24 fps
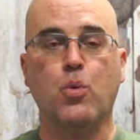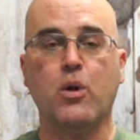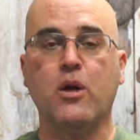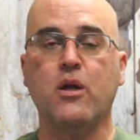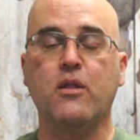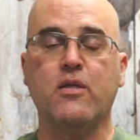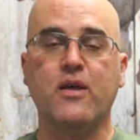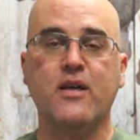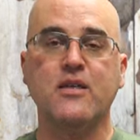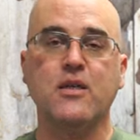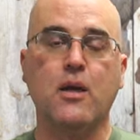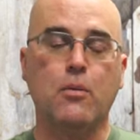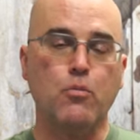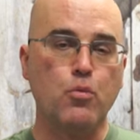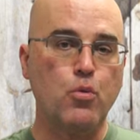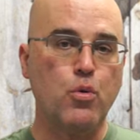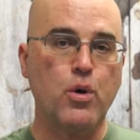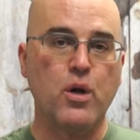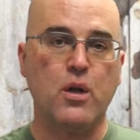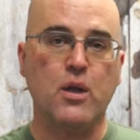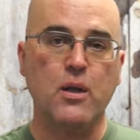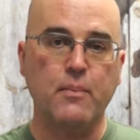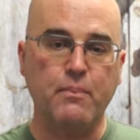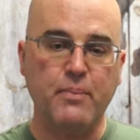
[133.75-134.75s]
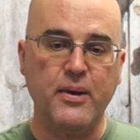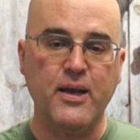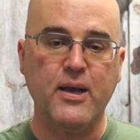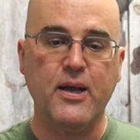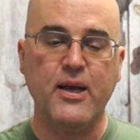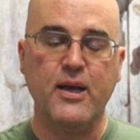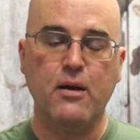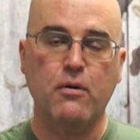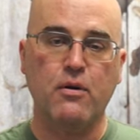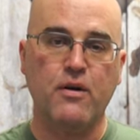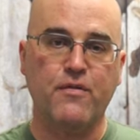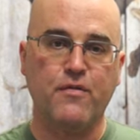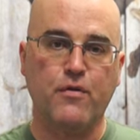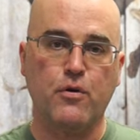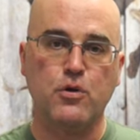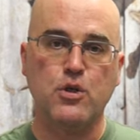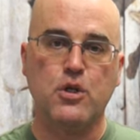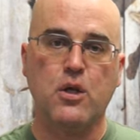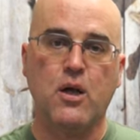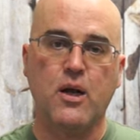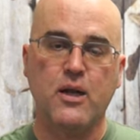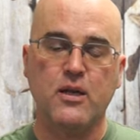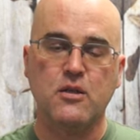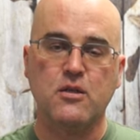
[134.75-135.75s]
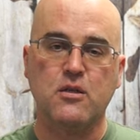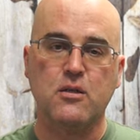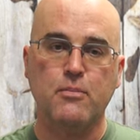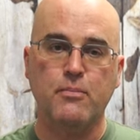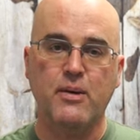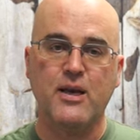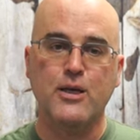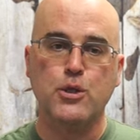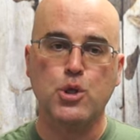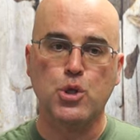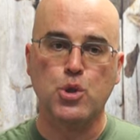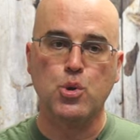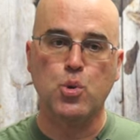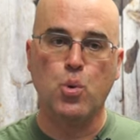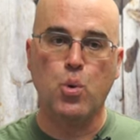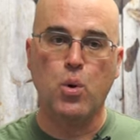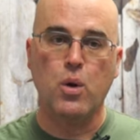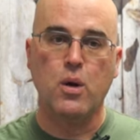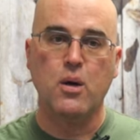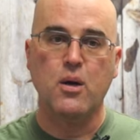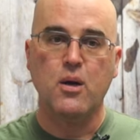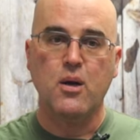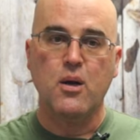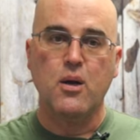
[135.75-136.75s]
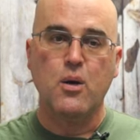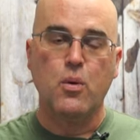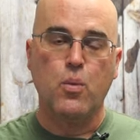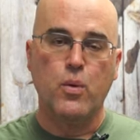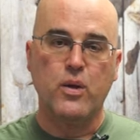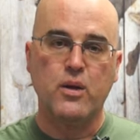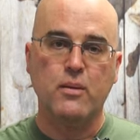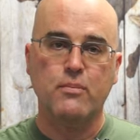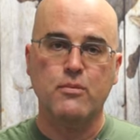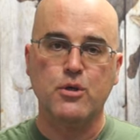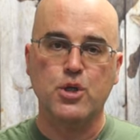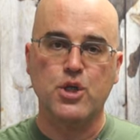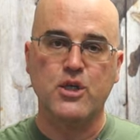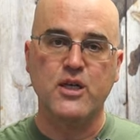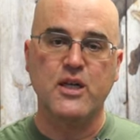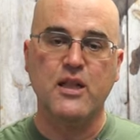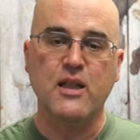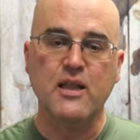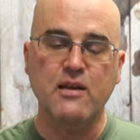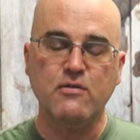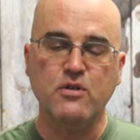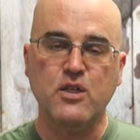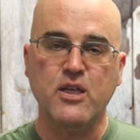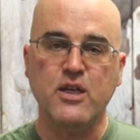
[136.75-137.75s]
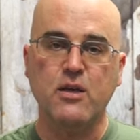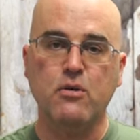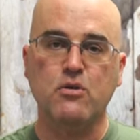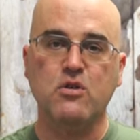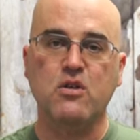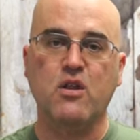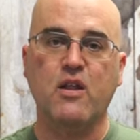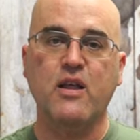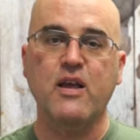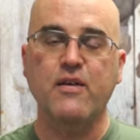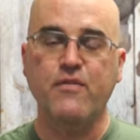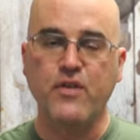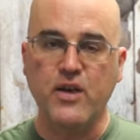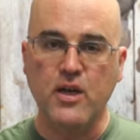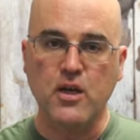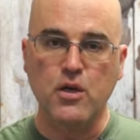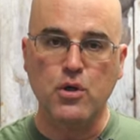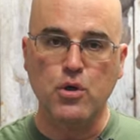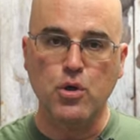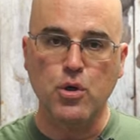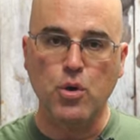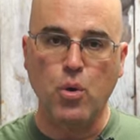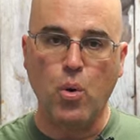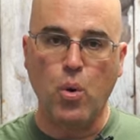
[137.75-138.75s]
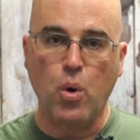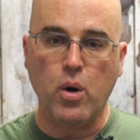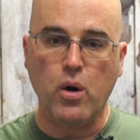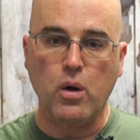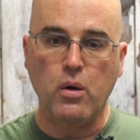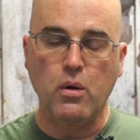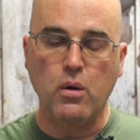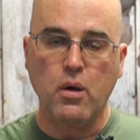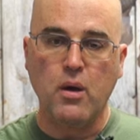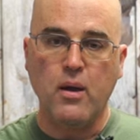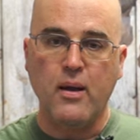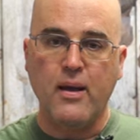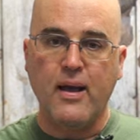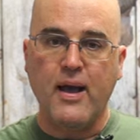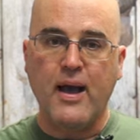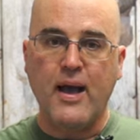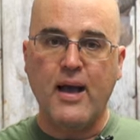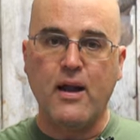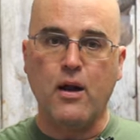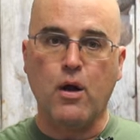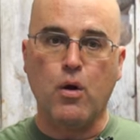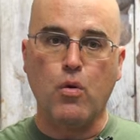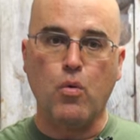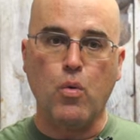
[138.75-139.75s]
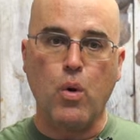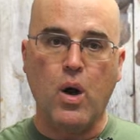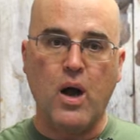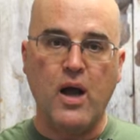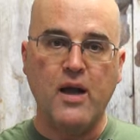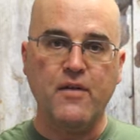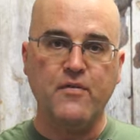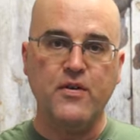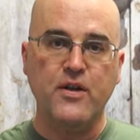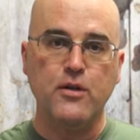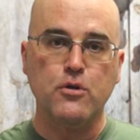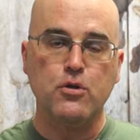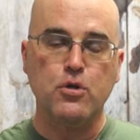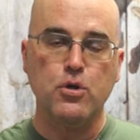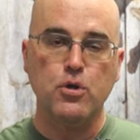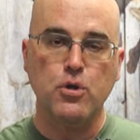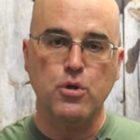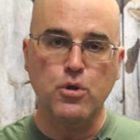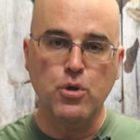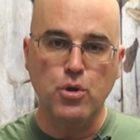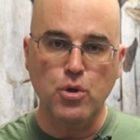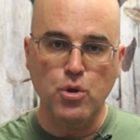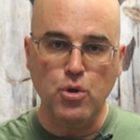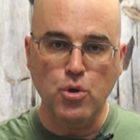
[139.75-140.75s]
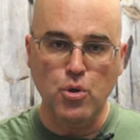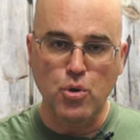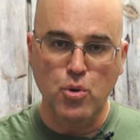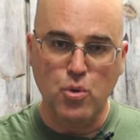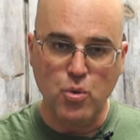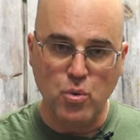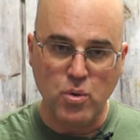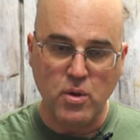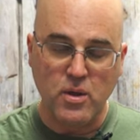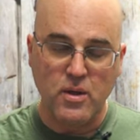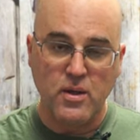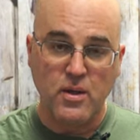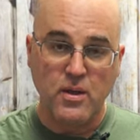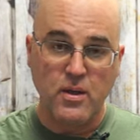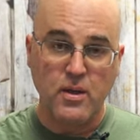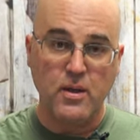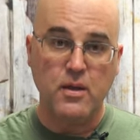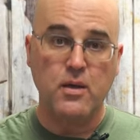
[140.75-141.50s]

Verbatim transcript: It's one of the things I'm really big here at First Line is to make sure when the machine leaves here, it's leaving in good order and arriving to you